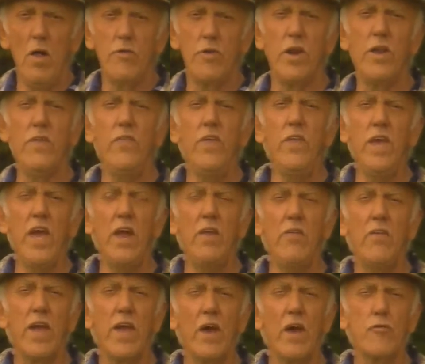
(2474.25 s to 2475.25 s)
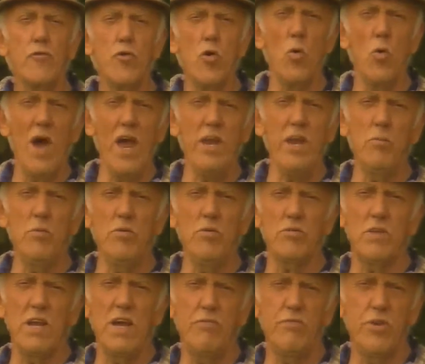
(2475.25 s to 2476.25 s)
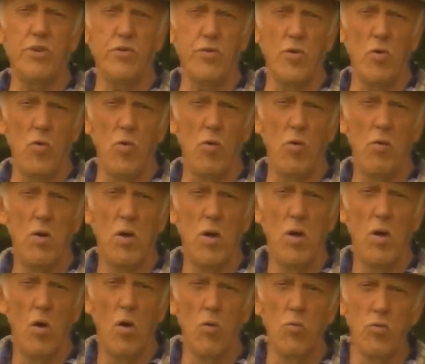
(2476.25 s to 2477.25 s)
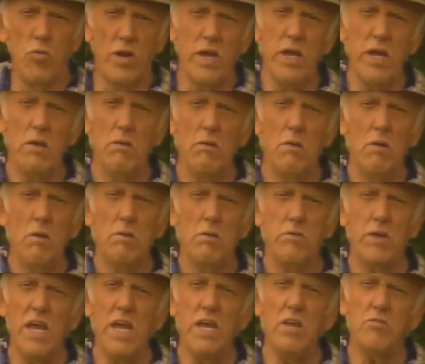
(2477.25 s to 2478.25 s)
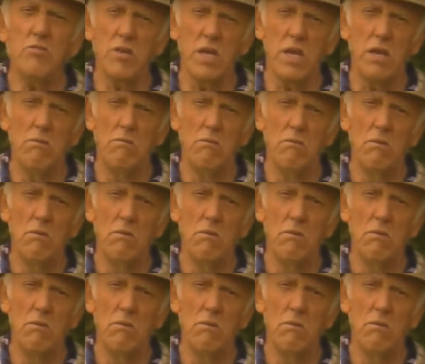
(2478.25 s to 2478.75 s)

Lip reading: till in the end they had no animals left at all, only Daisy.